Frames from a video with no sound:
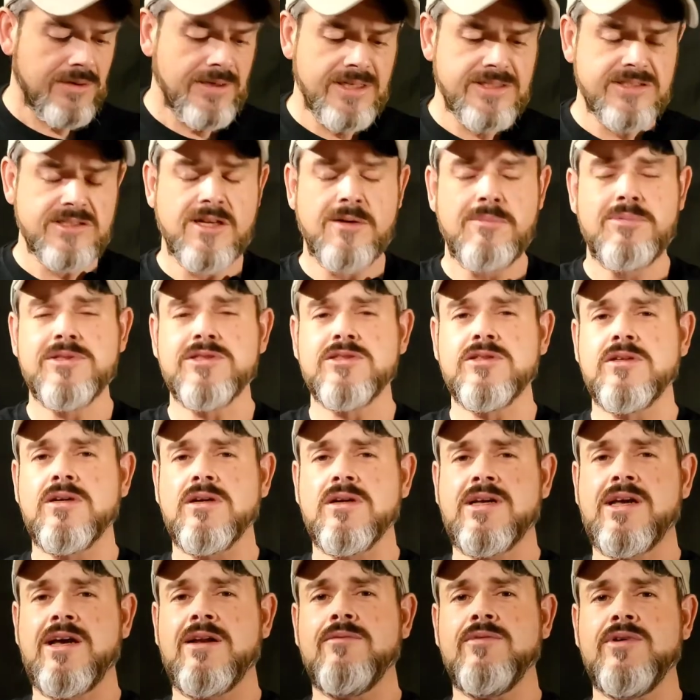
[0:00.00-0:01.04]
Next up is a,
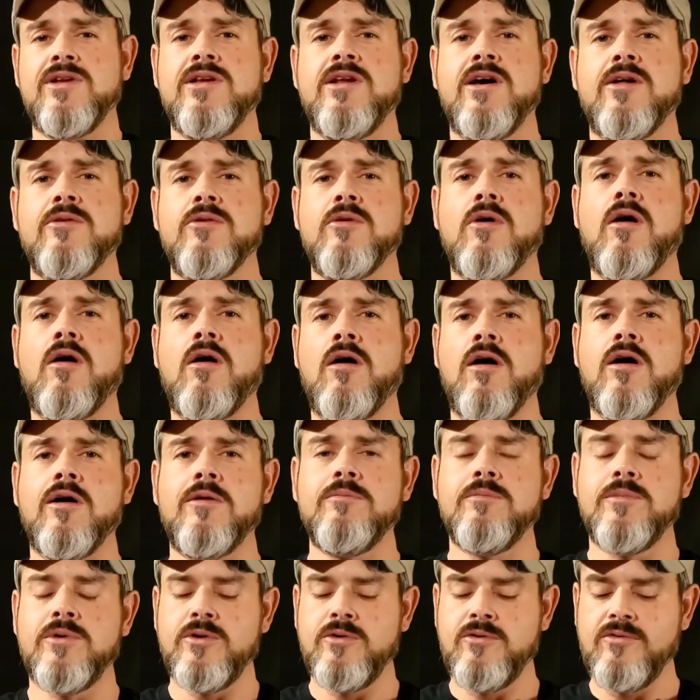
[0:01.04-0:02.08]
kind of another
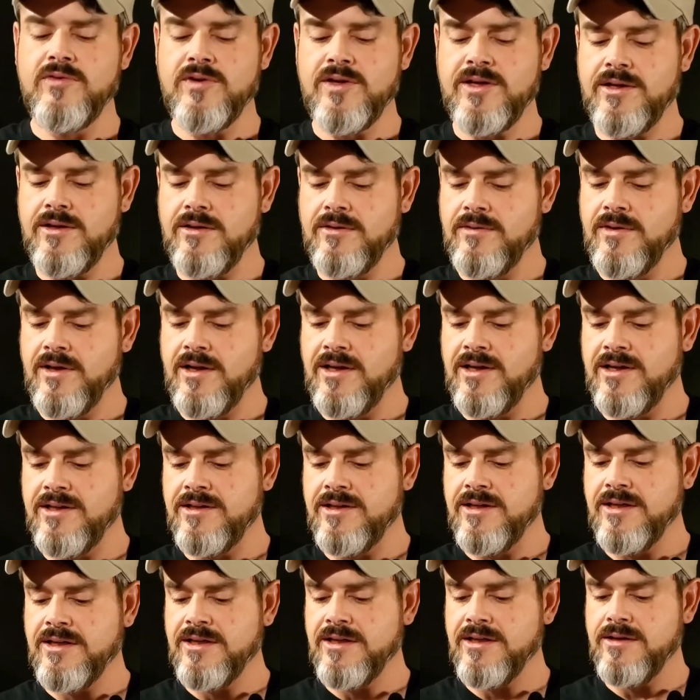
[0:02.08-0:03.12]
odd movie that he
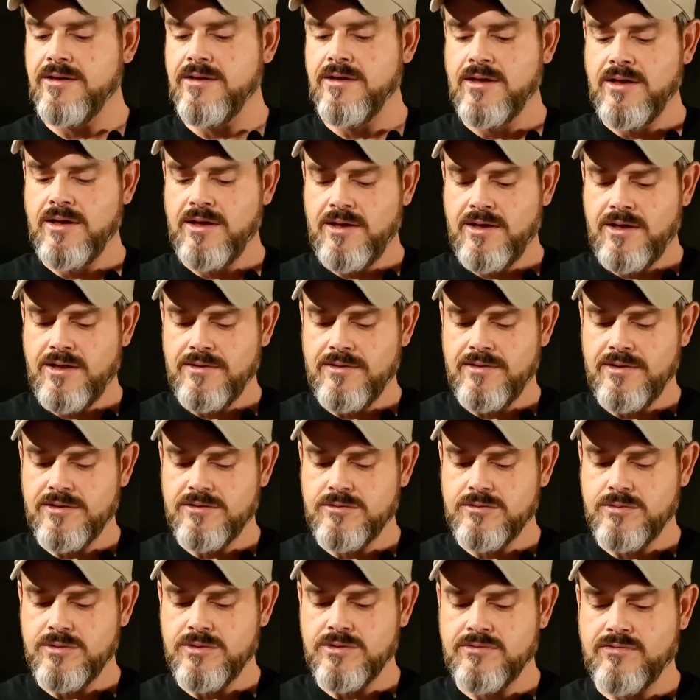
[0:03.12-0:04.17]
did.
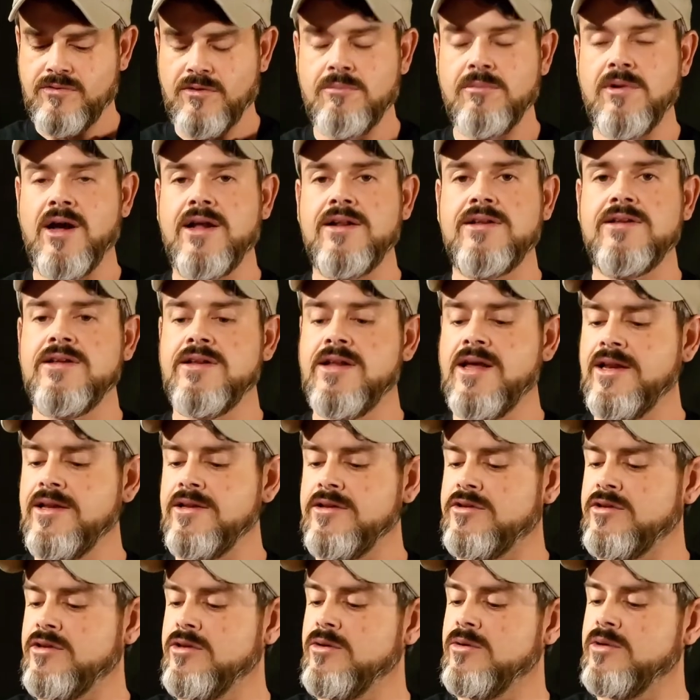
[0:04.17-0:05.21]
This was from
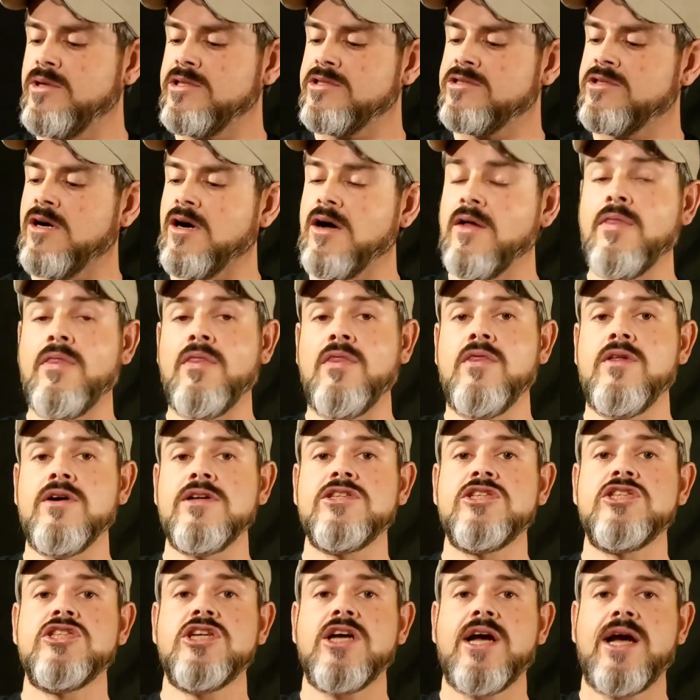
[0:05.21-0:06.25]
1982 and it's called The
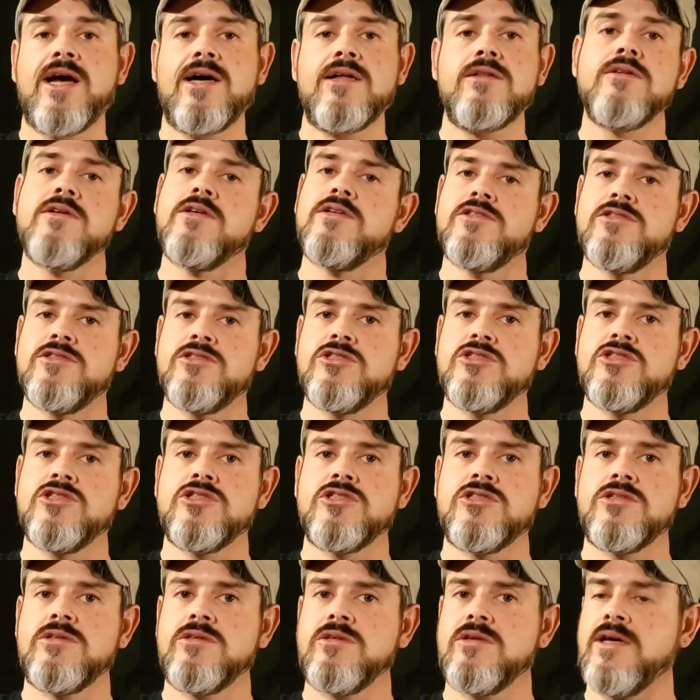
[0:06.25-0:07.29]

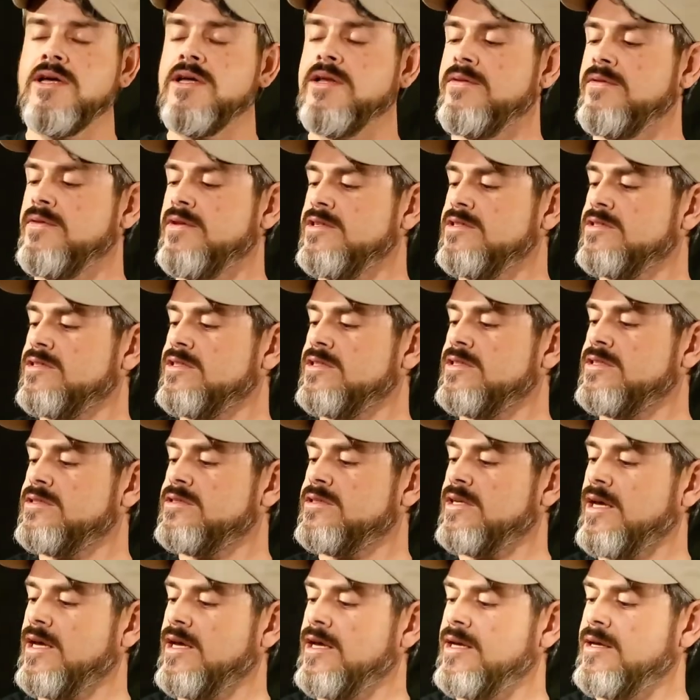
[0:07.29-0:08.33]
Challenge. And this
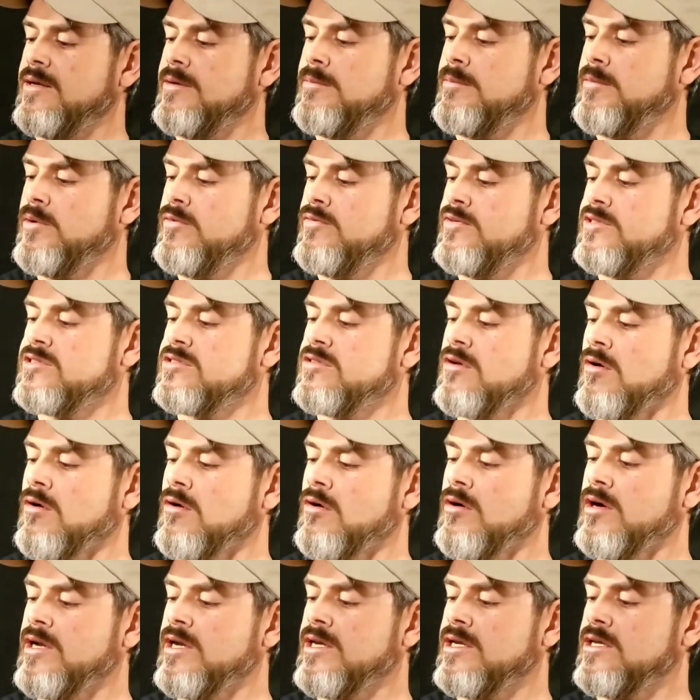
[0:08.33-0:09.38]
is a movie
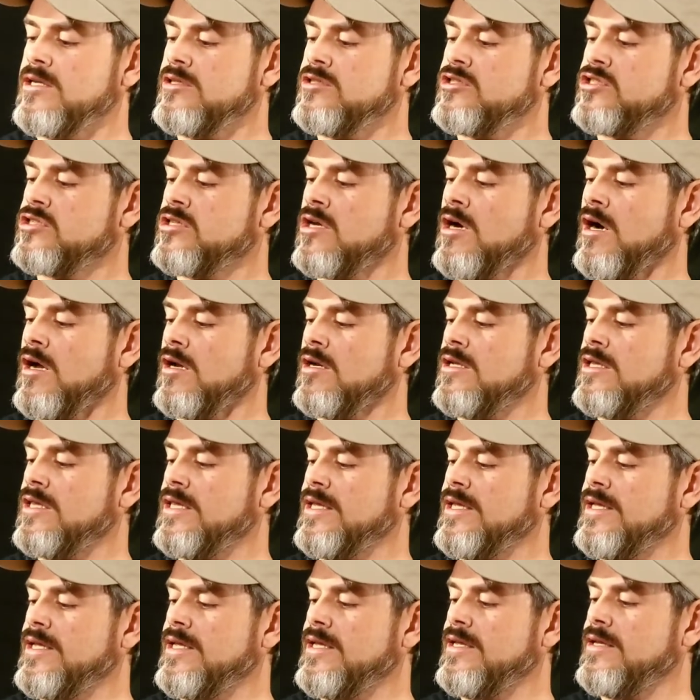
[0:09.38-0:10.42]
starring Scott
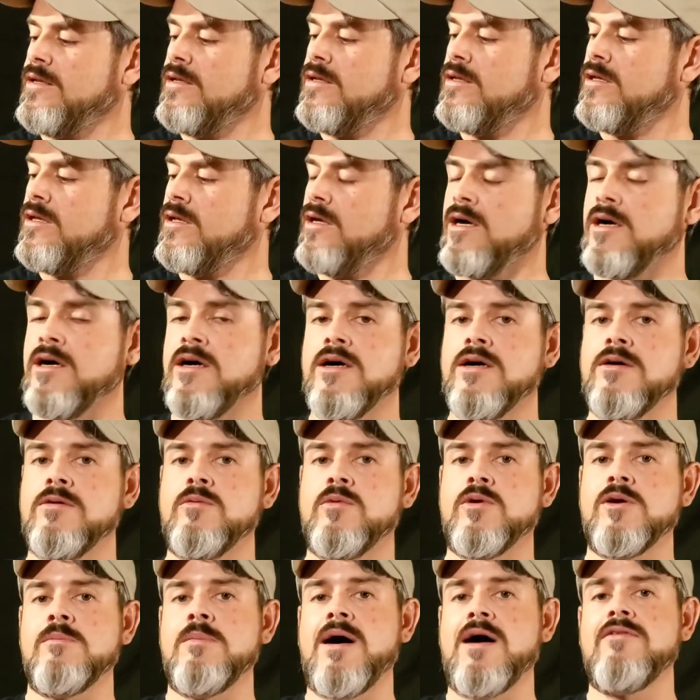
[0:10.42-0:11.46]
Glenn, uh,
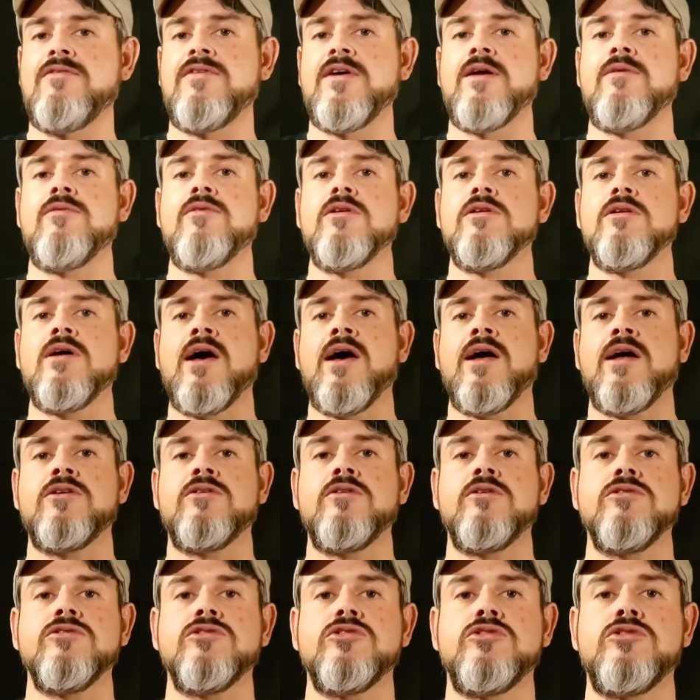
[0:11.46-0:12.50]
one of my favorite
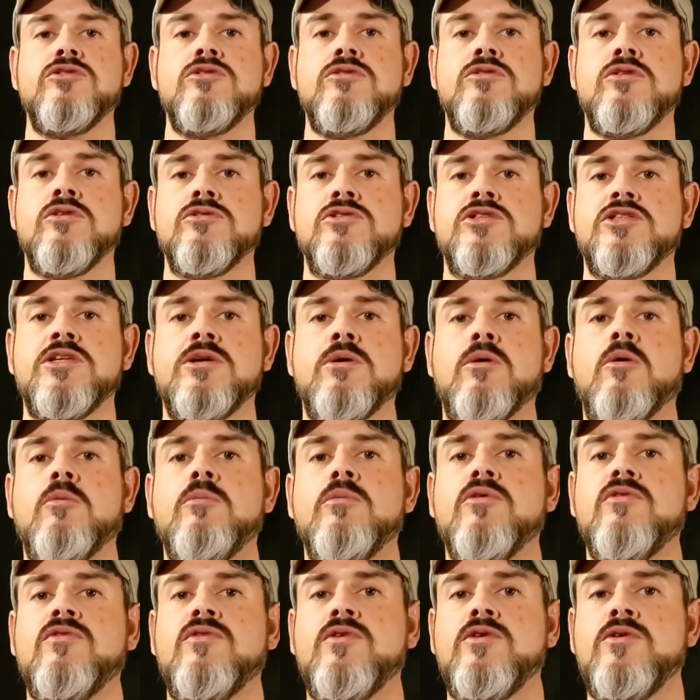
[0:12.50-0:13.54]
actors, Toshiro
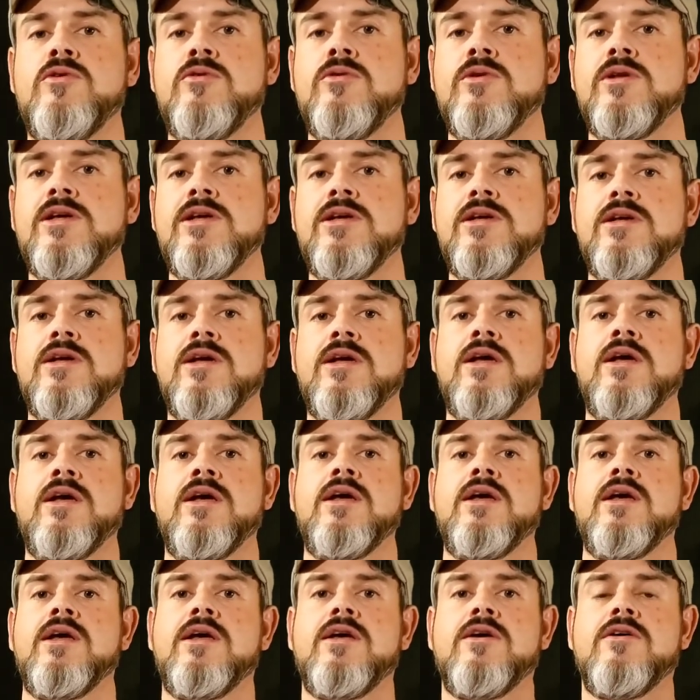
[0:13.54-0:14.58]
Mifune
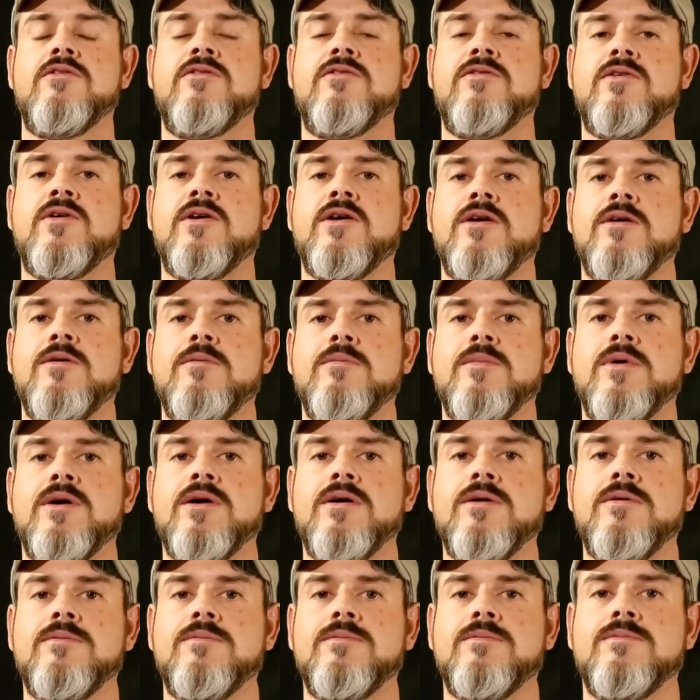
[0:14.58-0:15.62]
from
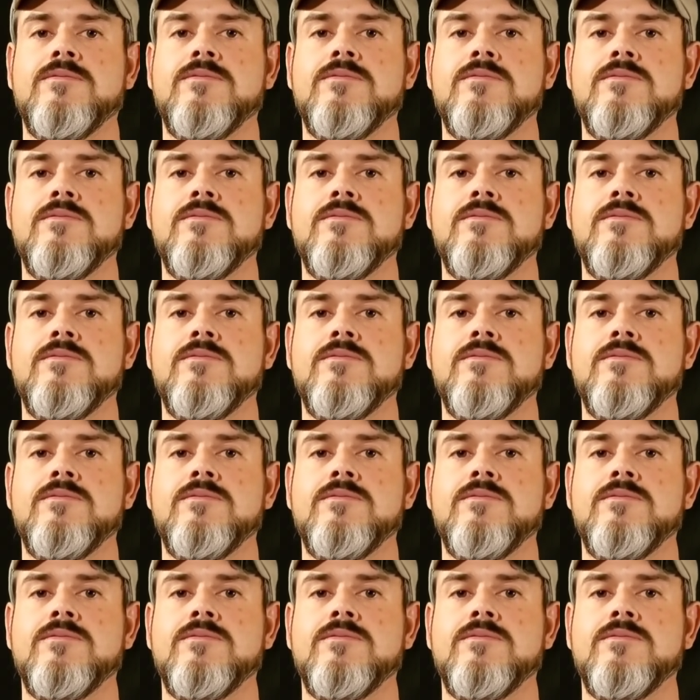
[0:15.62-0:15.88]
um,